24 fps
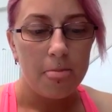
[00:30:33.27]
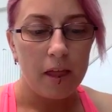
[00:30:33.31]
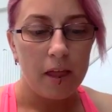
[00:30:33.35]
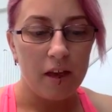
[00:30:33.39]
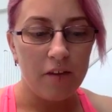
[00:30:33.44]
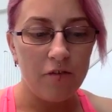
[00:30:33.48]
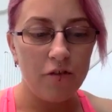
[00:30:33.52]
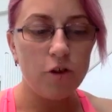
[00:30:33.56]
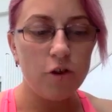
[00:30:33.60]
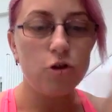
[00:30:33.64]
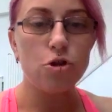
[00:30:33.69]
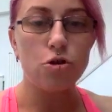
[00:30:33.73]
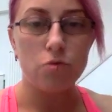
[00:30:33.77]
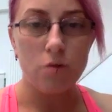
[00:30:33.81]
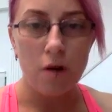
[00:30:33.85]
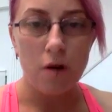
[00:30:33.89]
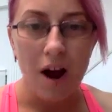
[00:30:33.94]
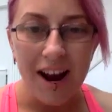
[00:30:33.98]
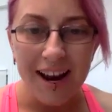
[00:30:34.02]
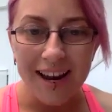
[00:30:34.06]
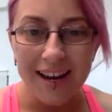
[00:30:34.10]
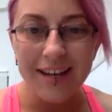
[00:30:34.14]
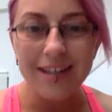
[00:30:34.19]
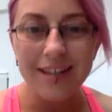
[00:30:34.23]
if you
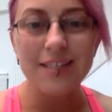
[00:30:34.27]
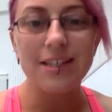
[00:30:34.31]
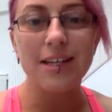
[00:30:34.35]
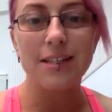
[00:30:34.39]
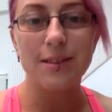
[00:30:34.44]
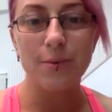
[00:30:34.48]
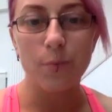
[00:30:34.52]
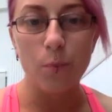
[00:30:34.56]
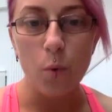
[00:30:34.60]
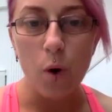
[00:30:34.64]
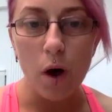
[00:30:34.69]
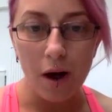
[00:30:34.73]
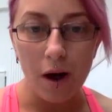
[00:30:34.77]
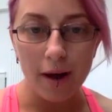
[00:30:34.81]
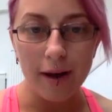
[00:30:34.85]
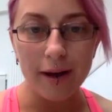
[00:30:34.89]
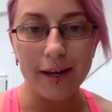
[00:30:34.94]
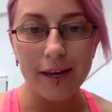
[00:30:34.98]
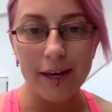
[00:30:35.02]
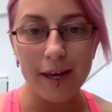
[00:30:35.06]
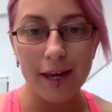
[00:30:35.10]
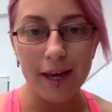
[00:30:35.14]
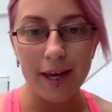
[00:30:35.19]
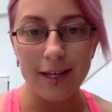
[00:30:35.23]
try and it doesn't
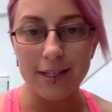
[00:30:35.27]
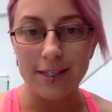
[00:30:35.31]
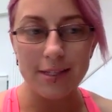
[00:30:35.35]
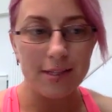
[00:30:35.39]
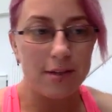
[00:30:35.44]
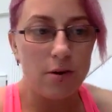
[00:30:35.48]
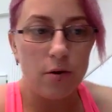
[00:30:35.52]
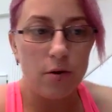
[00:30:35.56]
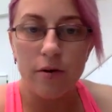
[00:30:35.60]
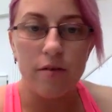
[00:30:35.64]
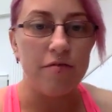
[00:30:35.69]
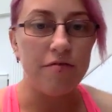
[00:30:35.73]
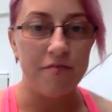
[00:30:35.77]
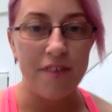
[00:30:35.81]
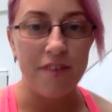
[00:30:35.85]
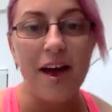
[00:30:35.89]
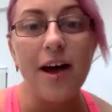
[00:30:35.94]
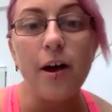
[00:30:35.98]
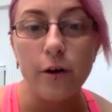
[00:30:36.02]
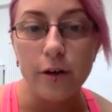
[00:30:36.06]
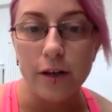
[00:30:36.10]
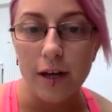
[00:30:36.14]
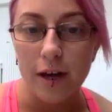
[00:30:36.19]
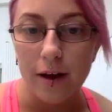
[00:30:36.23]
work, it's not a
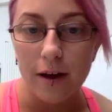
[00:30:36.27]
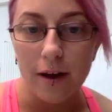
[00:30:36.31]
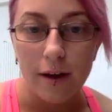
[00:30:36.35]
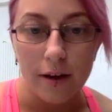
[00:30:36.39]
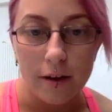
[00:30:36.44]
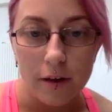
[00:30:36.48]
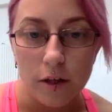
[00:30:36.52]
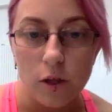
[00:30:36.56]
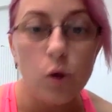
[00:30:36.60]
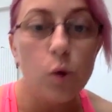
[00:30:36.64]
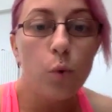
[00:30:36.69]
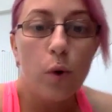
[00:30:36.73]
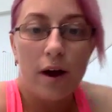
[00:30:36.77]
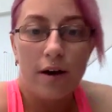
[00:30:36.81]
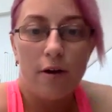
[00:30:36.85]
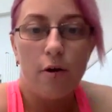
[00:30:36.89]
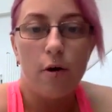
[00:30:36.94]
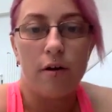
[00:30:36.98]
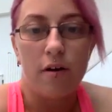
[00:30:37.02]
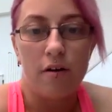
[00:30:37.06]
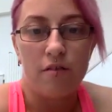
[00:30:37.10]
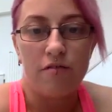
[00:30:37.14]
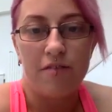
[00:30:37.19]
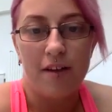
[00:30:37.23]
failure. You are
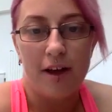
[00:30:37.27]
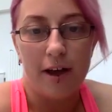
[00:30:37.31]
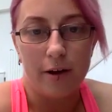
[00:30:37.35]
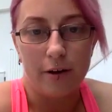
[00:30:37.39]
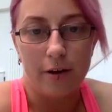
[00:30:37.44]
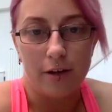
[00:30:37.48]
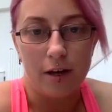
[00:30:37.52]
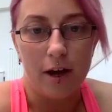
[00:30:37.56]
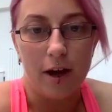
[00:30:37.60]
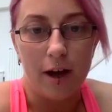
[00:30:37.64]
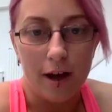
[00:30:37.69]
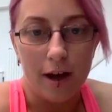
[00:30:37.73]
not no.